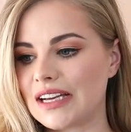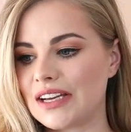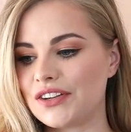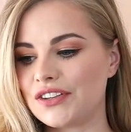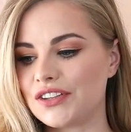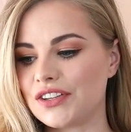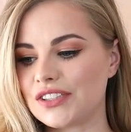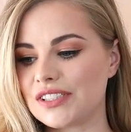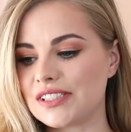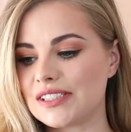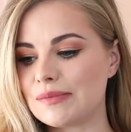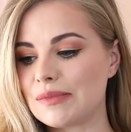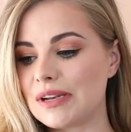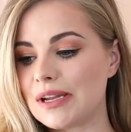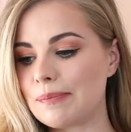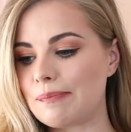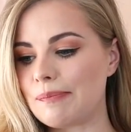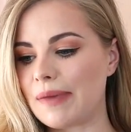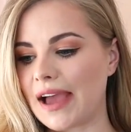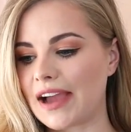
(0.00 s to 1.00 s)
I don't know,
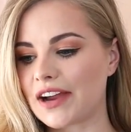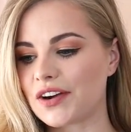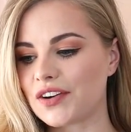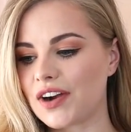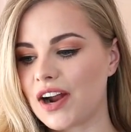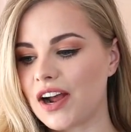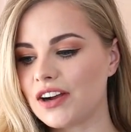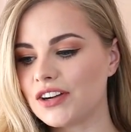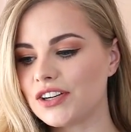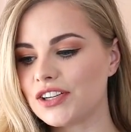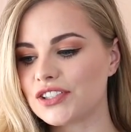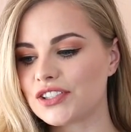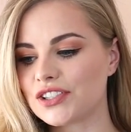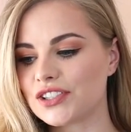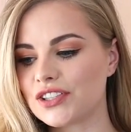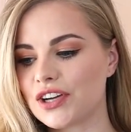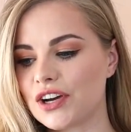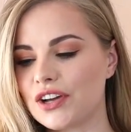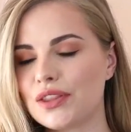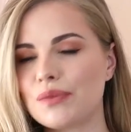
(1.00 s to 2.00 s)
similar background.
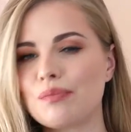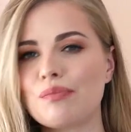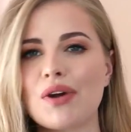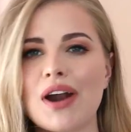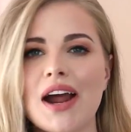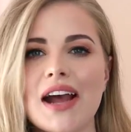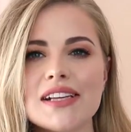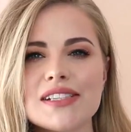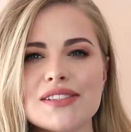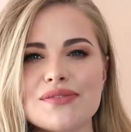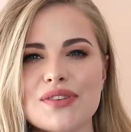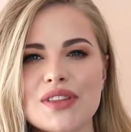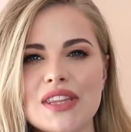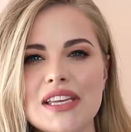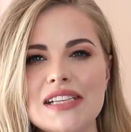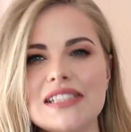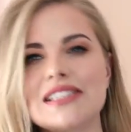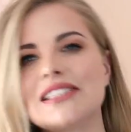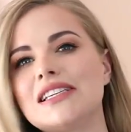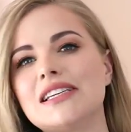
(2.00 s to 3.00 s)
So the price for
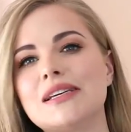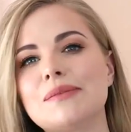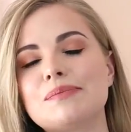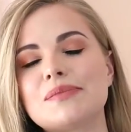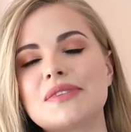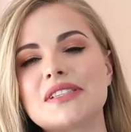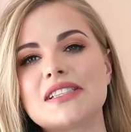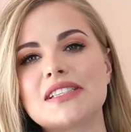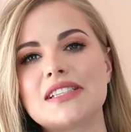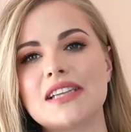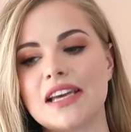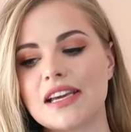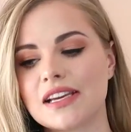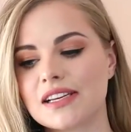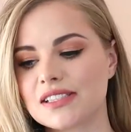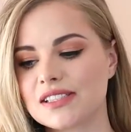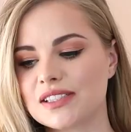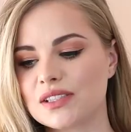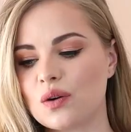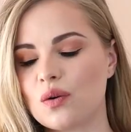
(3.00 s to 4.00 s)
these
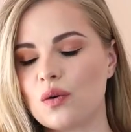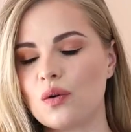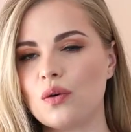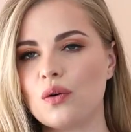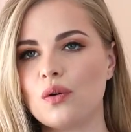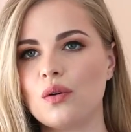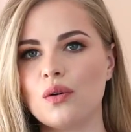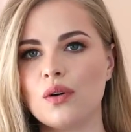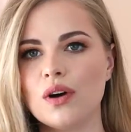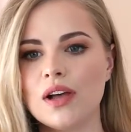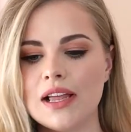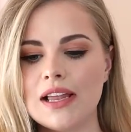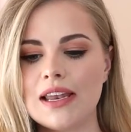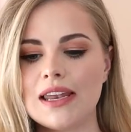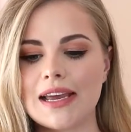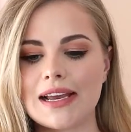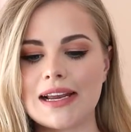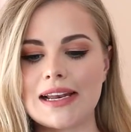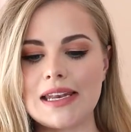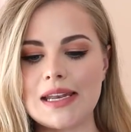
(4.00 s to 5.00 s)
lipsticks or
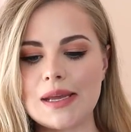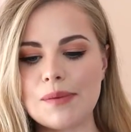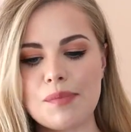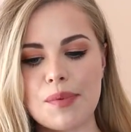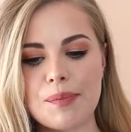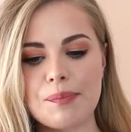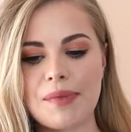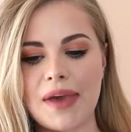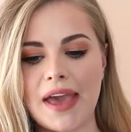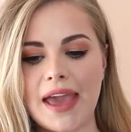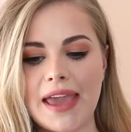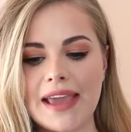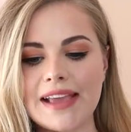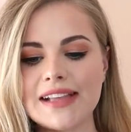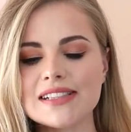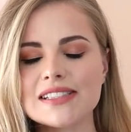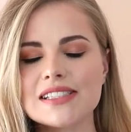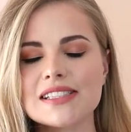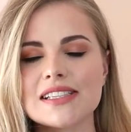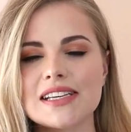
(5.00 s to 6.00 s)
like lip
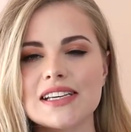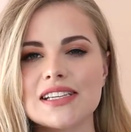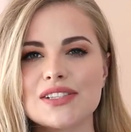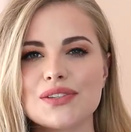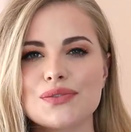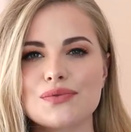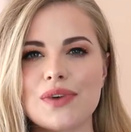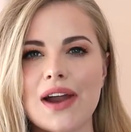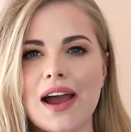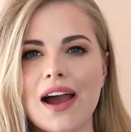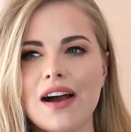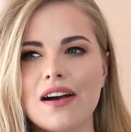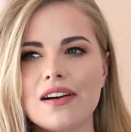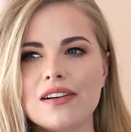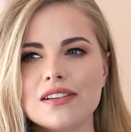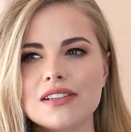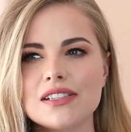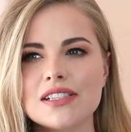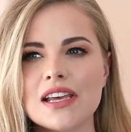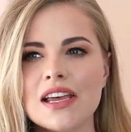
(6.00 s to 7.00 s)
paints is
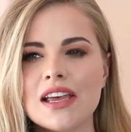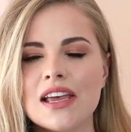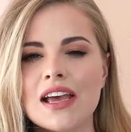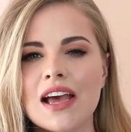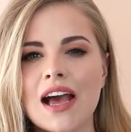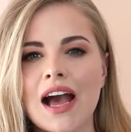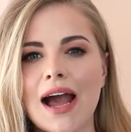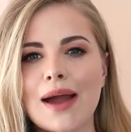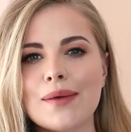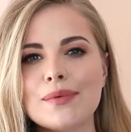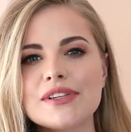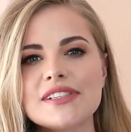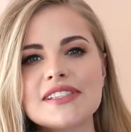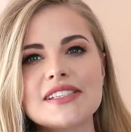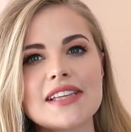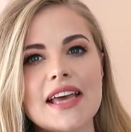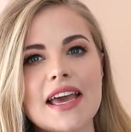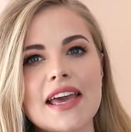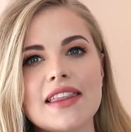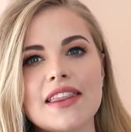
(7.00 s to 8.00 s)
around, I would
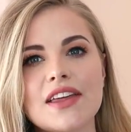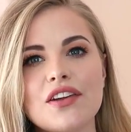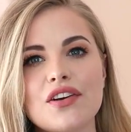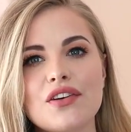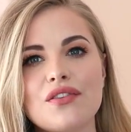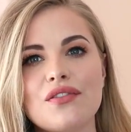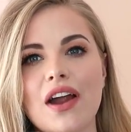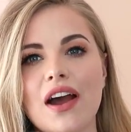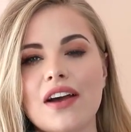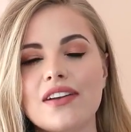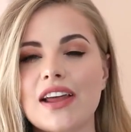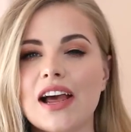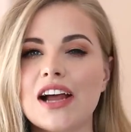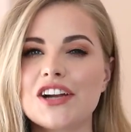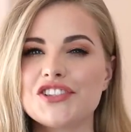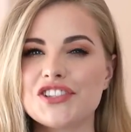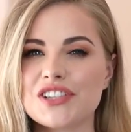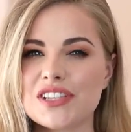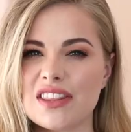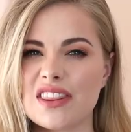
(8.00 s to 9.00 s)
say they're around
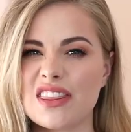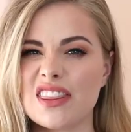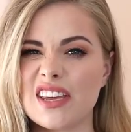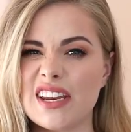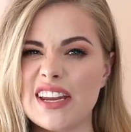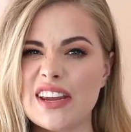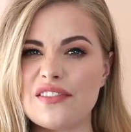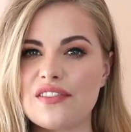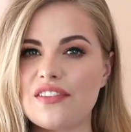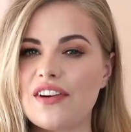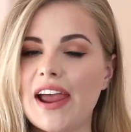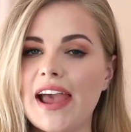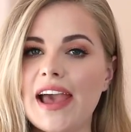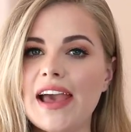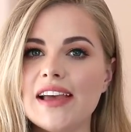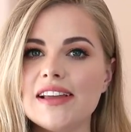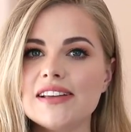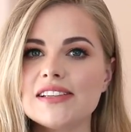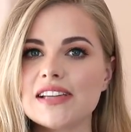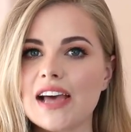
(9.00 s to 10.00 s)
130
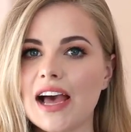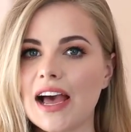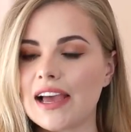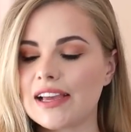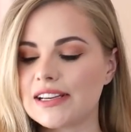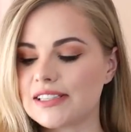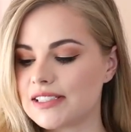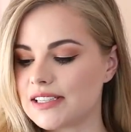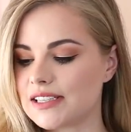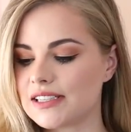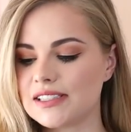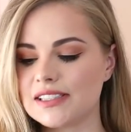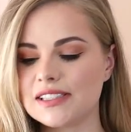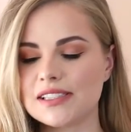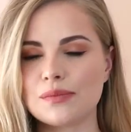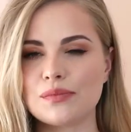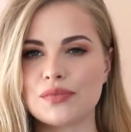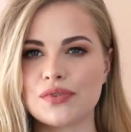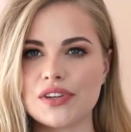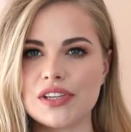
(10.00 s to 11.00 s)
rand. I did
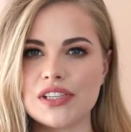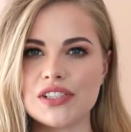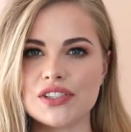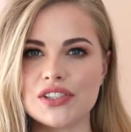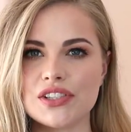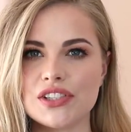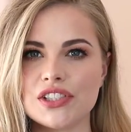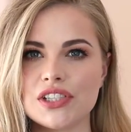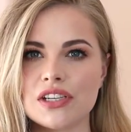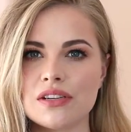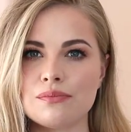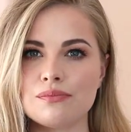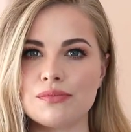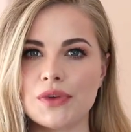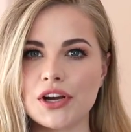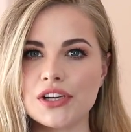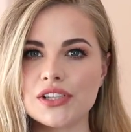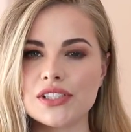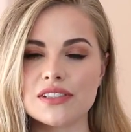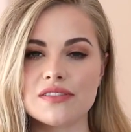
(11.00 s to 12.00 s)
some research and
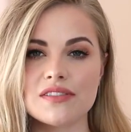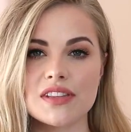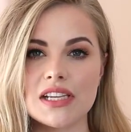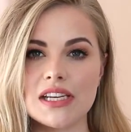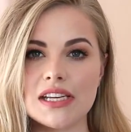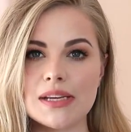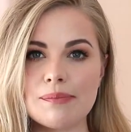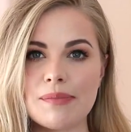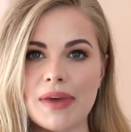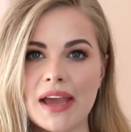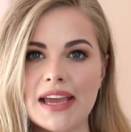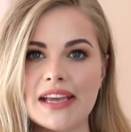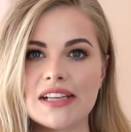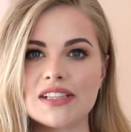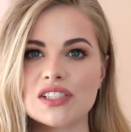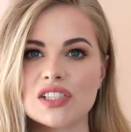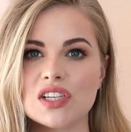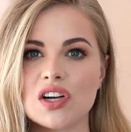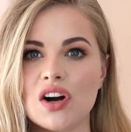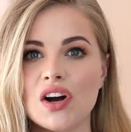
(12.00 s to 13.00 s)
most of the lip
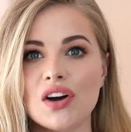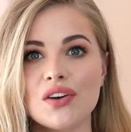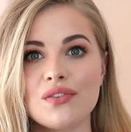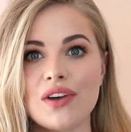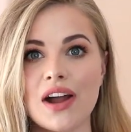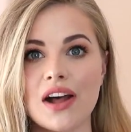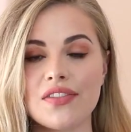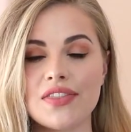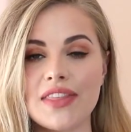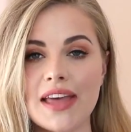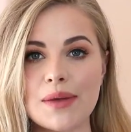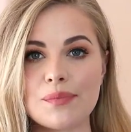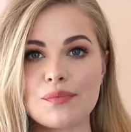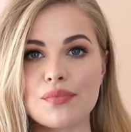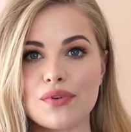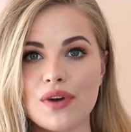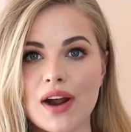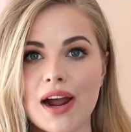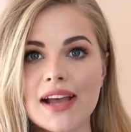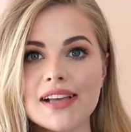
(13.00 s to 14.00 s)
paints are around that
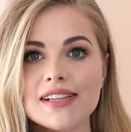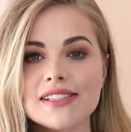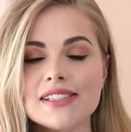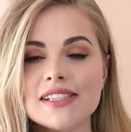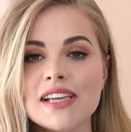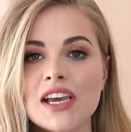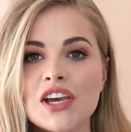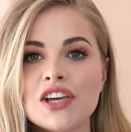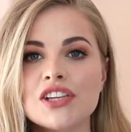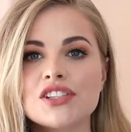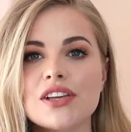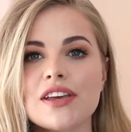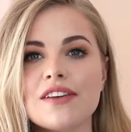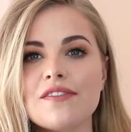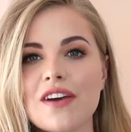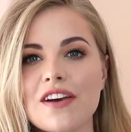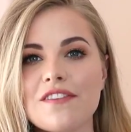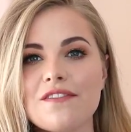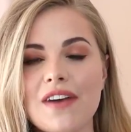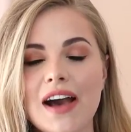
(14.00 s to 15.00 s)
price. So
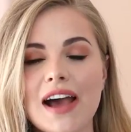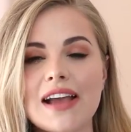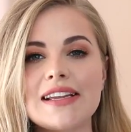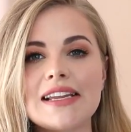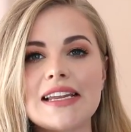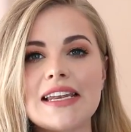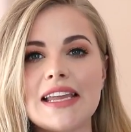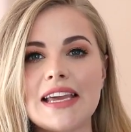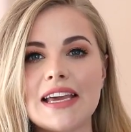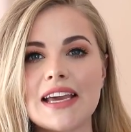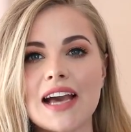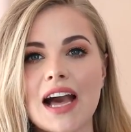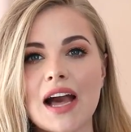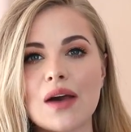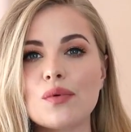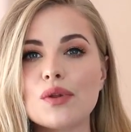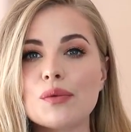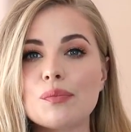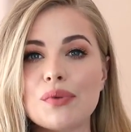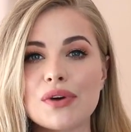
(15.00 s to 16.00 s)
if I find a link,
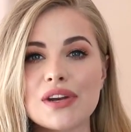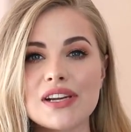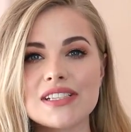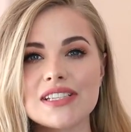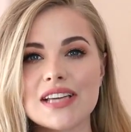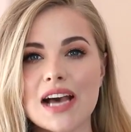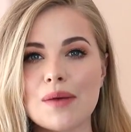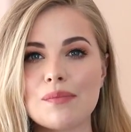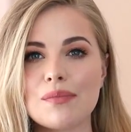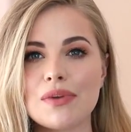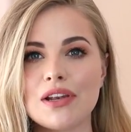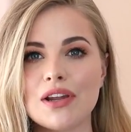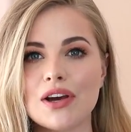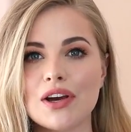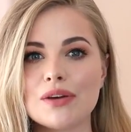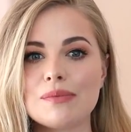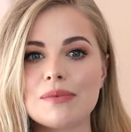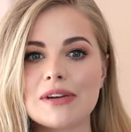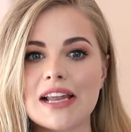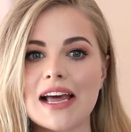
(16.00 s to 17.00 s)
I will put it down
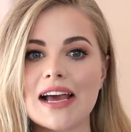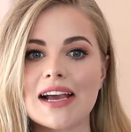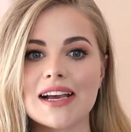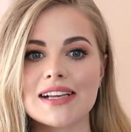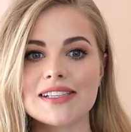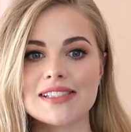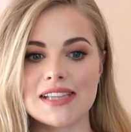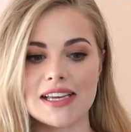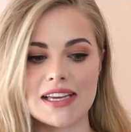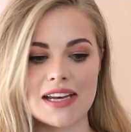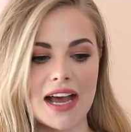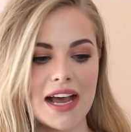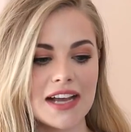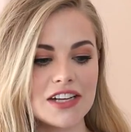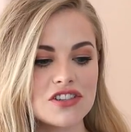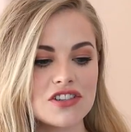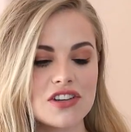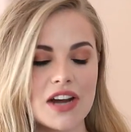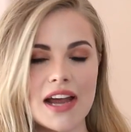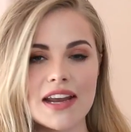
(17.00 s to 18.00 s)
below. But like I said,
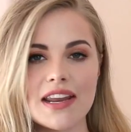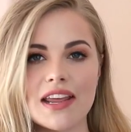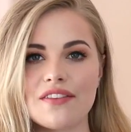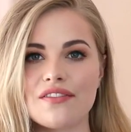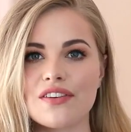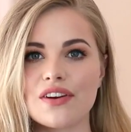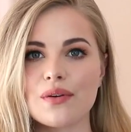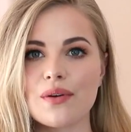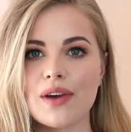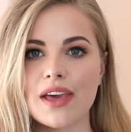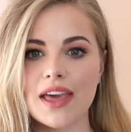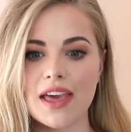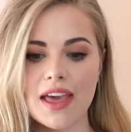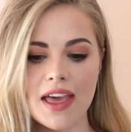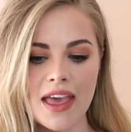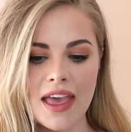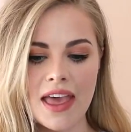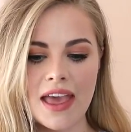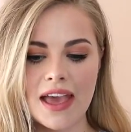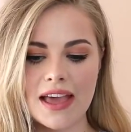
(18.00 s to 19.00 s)
I tried everywhere
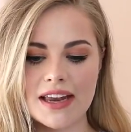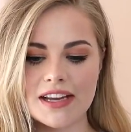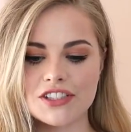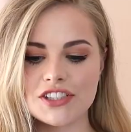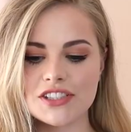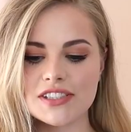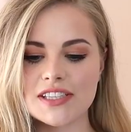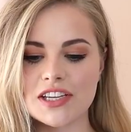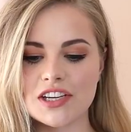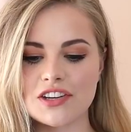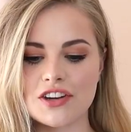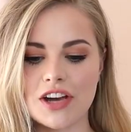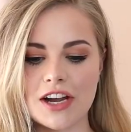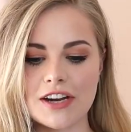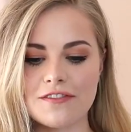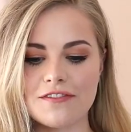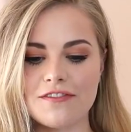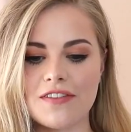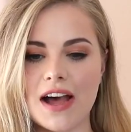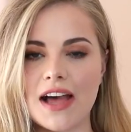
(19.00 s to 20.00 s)
and I just
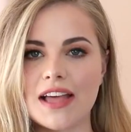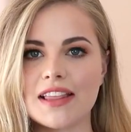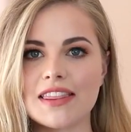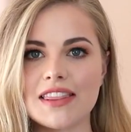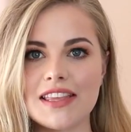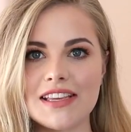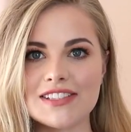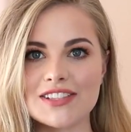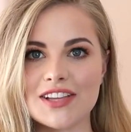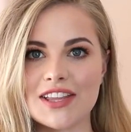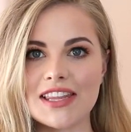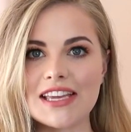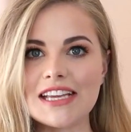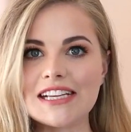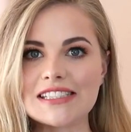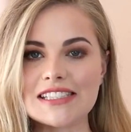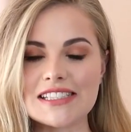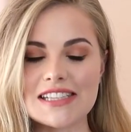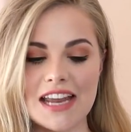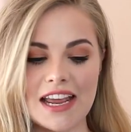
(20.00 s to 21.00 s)
cannot find these on the
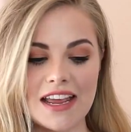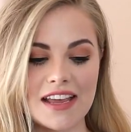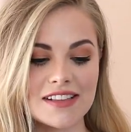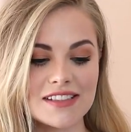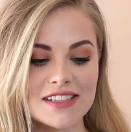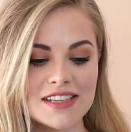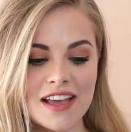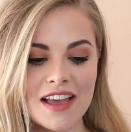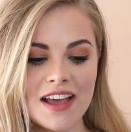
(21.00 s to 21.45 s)
internet.